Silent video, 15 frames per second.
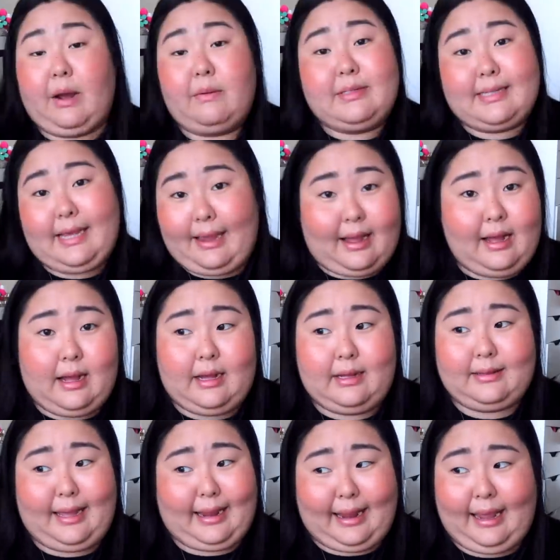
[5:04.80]
I was like,
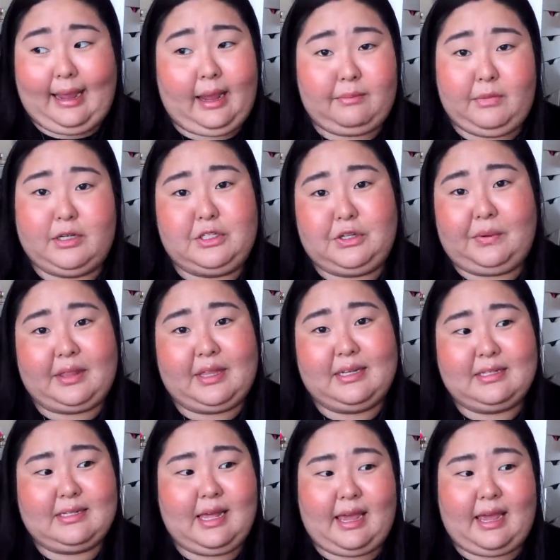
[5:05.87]
like, I'm not doing this.